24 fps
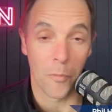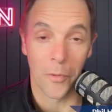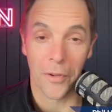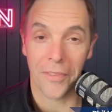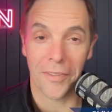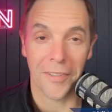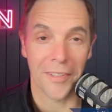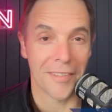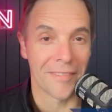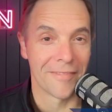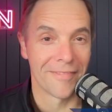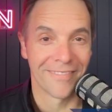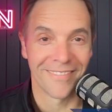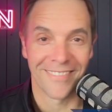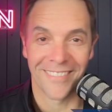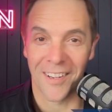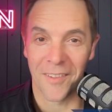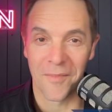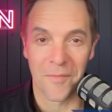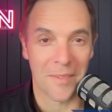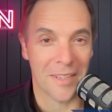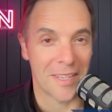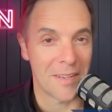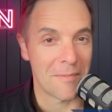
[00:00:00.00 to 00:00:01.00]
with you.
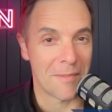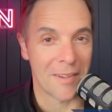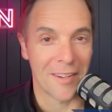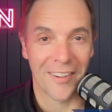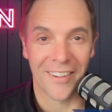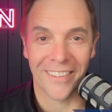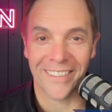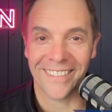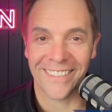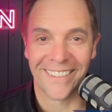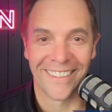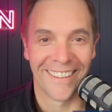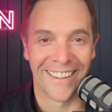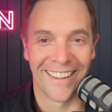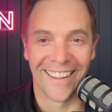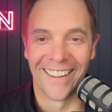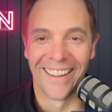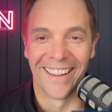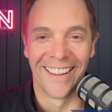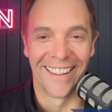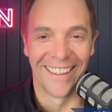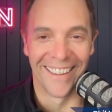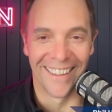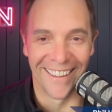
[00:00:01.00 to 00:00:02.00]
Keep going.
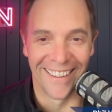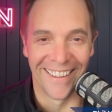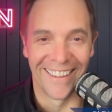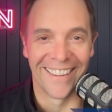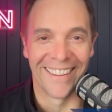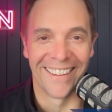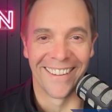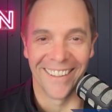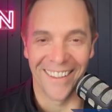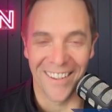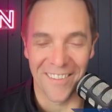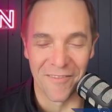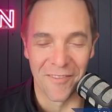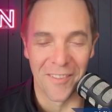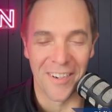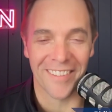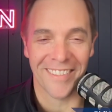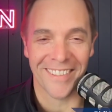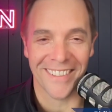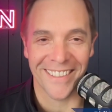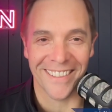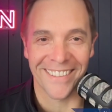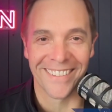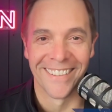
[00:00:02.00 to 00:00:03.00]
I'm
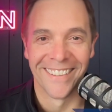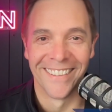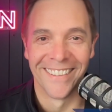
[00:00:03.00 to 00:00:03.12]
with you.